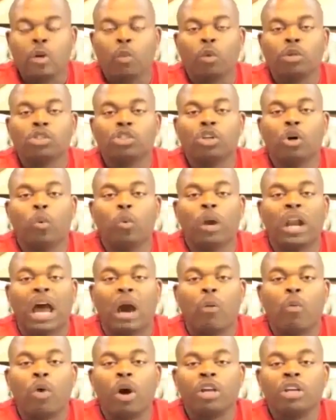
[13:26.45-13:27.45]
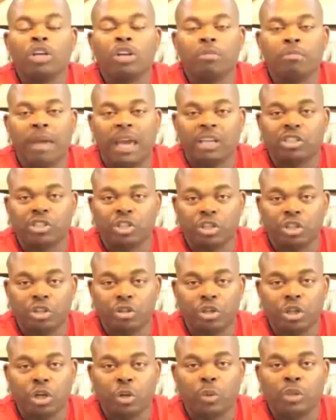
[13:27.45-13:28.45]
Well, Joe, what I want you to make sure
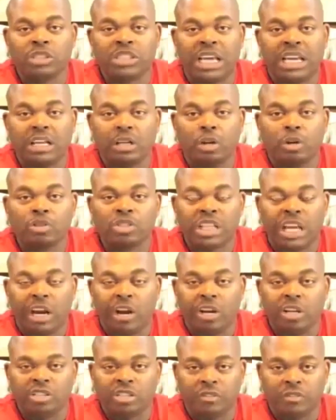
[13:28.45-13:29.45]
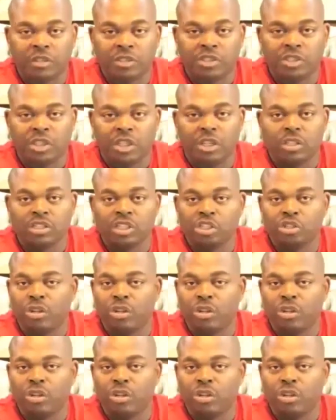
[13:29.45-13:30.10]
you do is that those areas of concerns,